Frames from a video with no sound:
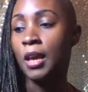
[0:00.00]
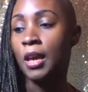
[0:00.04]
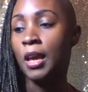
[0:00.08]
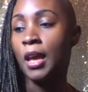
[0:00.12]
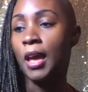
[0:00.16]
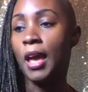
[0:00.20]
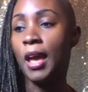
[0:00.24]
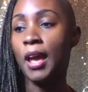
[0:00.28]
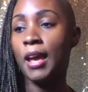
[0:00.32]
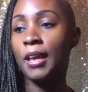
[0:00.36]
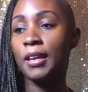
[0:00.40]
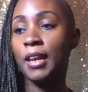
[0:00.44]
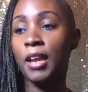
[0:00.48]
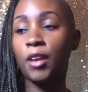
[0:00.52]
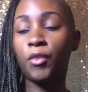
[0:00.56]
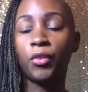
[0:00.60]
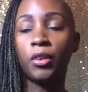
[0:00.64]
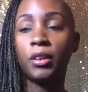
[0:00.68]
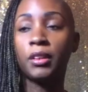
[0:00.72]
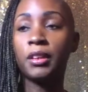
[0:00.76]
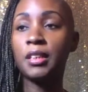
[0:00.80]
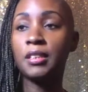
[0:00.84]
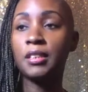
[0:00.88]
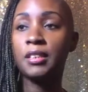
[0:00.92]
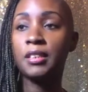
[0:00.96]
And they
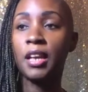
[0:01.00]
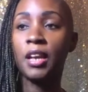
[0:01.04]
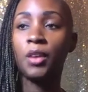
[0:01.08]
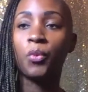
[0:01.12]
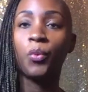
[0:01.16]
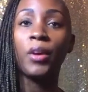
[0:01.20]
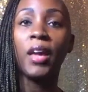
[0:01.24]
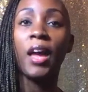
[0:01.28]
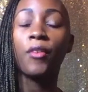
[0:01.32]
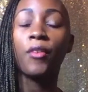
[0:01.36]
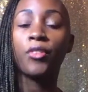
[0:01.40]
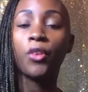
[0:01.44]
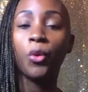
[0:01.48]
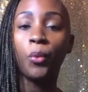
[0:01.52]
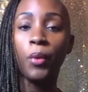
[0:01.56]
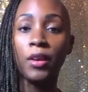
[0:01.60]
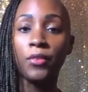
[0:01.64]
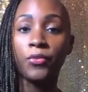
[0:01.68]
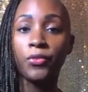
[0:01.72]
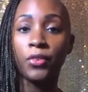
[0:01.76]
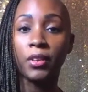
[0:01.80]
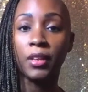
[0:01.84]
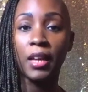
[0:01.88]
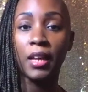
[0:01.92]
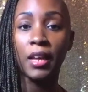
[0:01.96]
really said, we have to wait
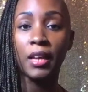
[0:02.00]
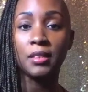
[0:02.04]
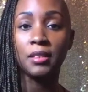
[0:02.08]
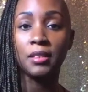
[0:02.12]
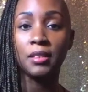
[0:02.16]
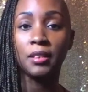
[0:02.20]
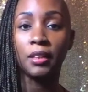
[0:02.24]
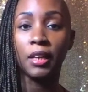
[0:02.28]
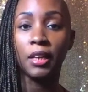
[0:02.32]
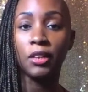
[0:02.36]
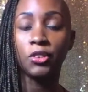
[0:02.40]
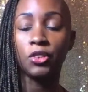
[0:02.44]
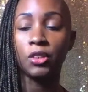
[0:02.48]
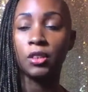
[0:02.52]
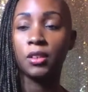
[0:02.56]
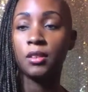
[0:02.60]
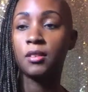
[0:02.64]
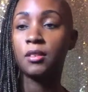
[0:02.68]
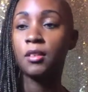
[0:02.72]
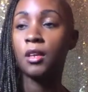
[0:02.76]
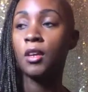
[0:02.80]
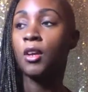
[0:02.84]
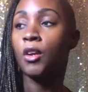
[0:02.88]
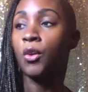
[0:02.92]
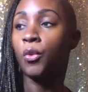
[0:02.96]
for cancellations.
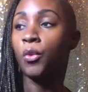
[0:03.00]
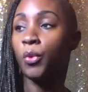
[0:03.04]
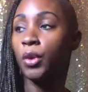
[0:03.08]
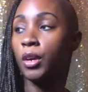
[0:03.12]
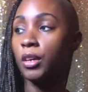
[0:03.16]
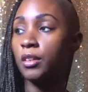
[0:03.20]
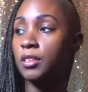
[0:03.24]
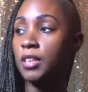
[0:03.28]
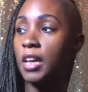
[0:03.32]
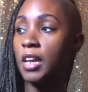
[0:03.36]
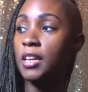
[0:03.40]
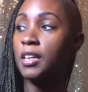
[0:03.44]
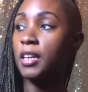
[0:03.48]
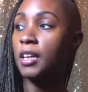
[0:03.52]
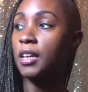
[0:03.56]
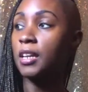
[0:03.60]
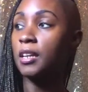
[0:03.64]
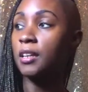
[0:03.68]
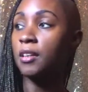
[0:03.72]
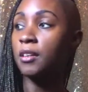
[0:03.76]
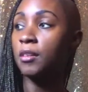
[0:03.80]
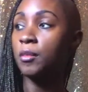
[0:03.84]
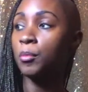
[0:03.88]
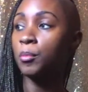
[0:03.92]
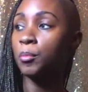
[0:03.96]
We're
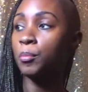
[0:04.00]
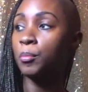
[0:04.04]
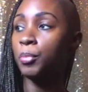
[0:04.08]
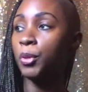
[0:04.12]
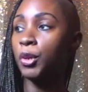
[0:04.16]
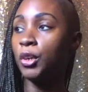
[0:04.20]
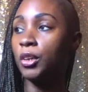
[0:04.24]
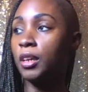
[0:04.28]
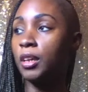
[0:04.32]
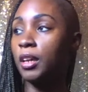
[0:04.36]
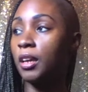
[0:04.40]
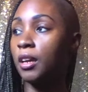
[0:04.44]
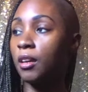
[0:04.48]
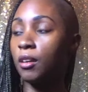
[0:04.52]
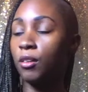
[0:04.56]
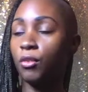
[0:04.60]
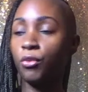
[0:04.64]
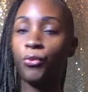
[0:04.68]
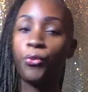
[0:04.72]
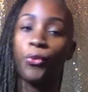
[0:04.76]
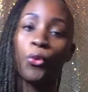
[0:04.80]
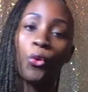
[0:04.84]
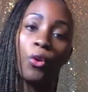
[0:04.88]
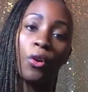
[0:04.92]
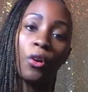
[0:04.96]
taking bookings
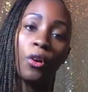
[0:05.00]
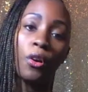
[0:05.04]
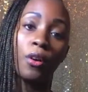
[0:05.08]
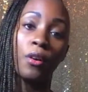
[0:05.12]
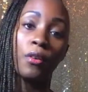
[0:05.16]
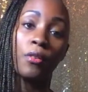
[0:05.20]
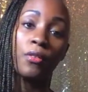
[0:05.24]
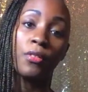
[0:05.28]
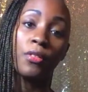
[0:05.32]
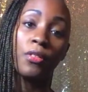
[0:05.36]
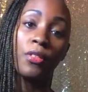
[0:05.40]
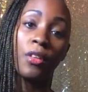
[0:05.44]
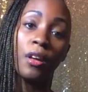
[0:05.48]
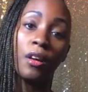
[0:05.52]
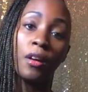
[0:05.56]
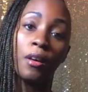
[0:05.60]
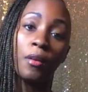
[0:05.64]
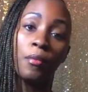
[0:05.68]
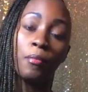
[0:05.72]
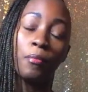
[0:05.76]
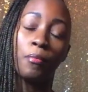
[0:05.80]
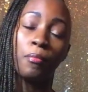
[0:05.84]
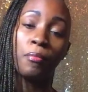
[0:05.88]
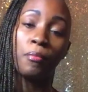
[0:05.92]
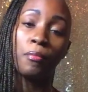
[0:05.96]
for the
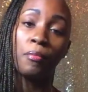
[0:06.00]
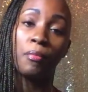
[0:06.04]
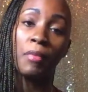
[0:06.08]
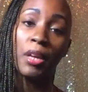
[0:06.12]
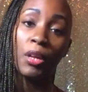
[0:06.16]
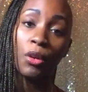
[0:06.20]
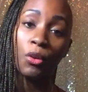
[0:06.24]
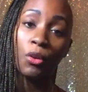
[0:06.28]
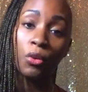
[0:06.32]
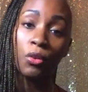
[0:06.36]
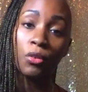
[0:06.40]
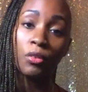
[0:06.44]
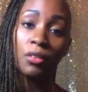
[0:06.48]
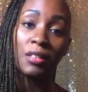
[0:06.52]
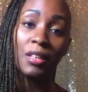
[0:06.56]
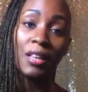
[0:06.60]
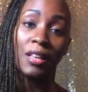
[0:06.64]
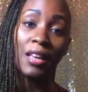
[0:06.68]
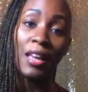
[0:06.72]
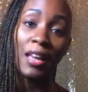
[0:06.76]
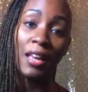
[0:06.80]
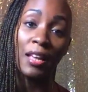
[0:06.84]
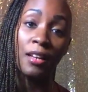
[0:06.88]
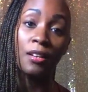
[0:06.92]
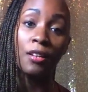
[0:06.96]
middle to
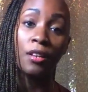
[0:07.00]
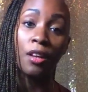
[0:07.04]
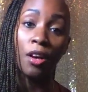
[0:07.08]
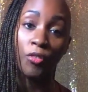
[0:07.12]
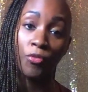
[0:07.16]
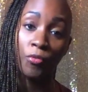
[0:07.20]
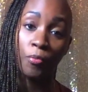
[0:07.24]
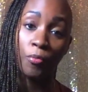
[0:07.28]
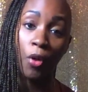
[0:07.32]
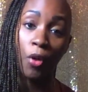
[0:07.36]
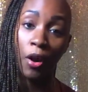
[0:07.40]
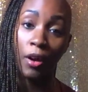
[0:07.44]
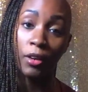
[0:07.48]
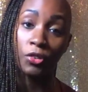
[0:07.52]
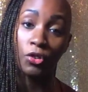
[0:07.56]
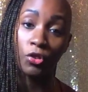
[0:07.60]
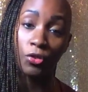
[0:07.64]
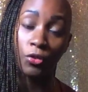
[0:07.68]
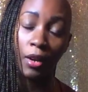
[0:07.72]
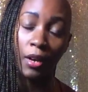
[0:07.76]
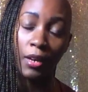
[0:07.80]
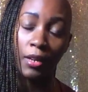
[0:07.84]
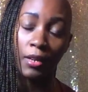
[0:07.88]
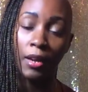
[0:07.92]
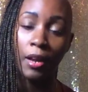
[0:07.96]
end of March
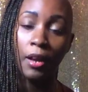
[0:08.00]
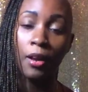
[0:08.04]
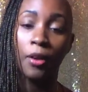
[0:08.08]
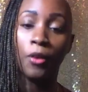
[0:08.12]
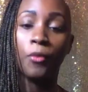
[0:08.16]
right now.